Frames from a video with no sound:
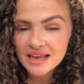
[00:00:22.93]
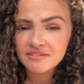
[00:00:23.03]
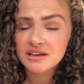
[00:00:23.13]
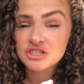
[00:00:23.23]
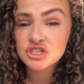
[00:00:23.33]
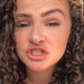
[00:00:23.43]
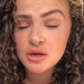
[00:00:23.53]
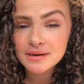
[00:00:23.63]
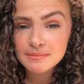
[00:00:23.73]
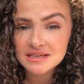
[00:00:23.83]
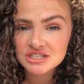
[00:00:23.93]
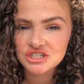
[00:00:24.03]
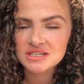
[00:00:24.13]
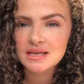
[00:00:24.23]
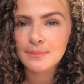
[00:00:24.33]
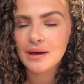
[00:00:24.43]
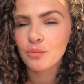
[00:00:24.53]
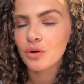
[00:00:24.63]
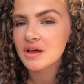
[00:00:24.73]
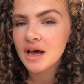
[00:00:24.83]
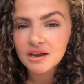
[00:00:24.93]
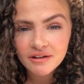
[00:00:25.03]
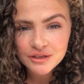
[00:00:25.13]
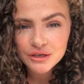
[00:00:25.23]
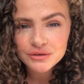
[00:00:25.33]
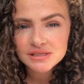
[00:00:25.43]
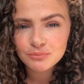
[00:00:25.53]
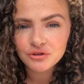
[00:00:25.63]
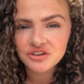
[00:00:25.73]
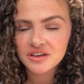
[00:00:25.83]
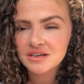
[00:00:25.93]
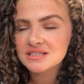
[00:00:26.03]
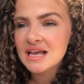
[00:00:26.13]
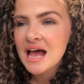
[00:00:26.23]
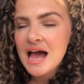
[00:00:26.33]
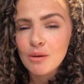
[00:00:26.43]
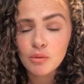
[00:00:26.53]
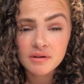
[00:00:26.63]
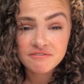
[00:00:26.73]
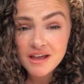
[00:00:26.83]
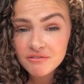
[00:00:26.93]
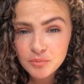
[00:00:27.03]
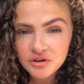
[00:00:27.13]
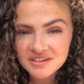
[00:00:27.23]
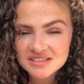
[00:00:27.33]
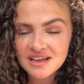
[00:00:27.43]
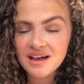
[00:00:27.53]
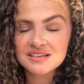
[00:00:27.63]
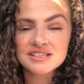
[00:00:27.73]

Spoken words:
and I've had so many messages about what colour I use in products and what my favourite products are,